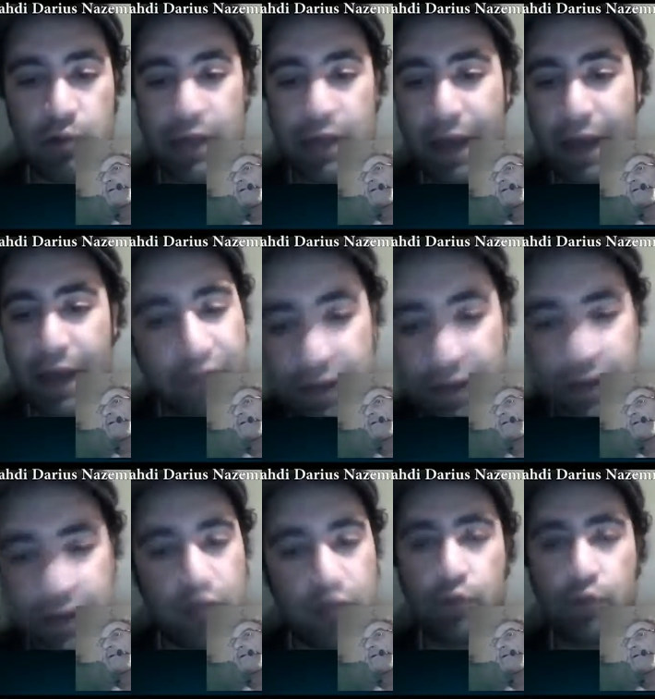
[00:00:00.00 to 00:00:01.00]
They have nothing to
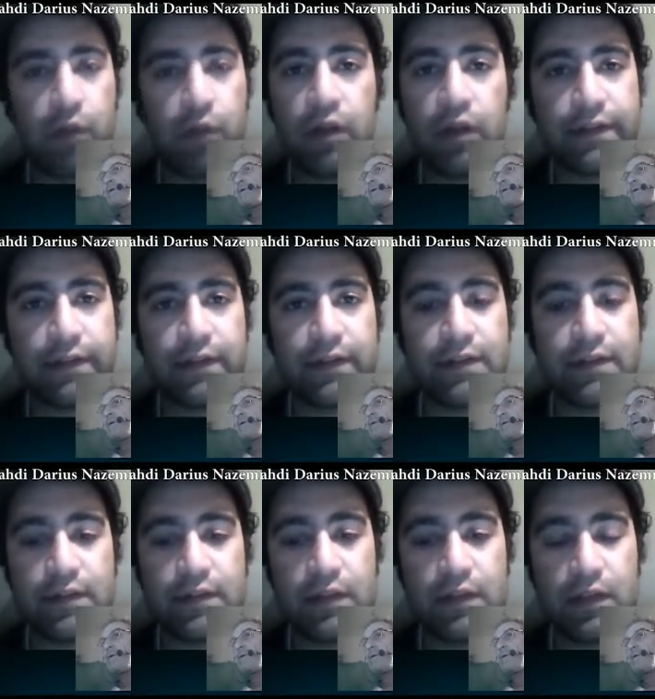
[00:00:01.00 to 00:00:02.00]
do with politics.
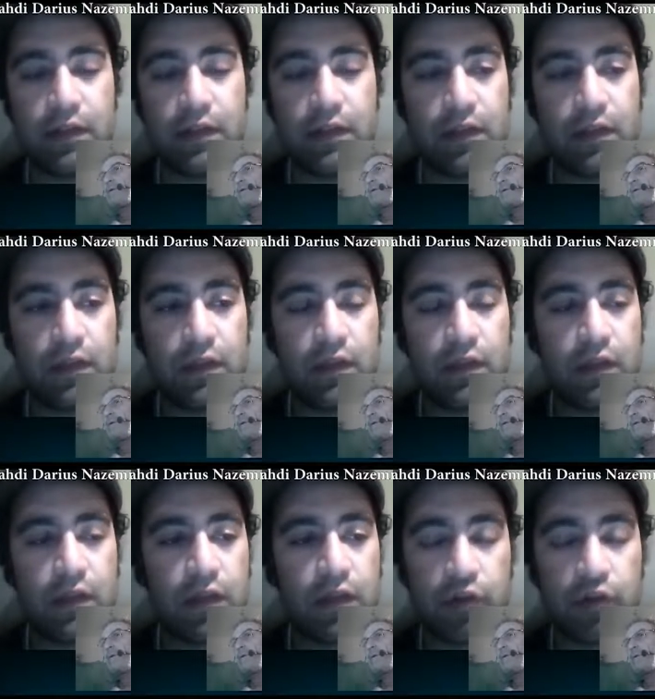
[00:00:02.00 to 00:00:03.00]

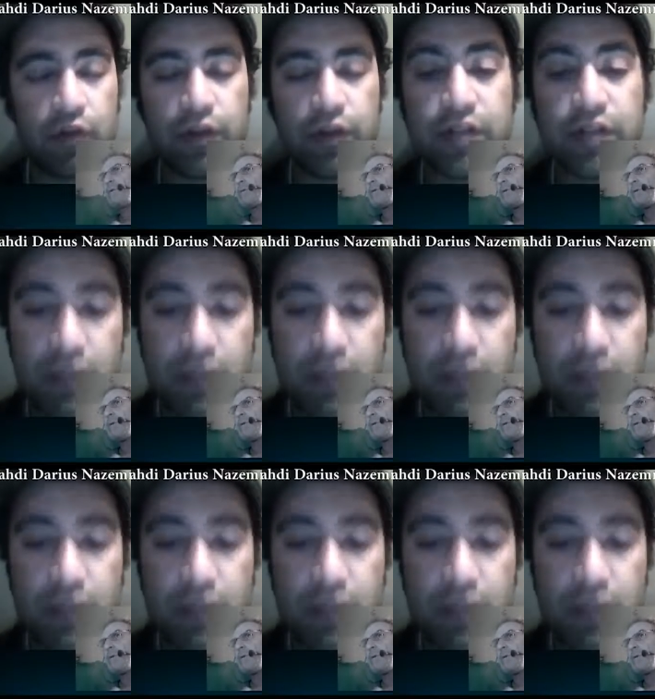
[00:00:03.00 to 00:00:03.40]
There's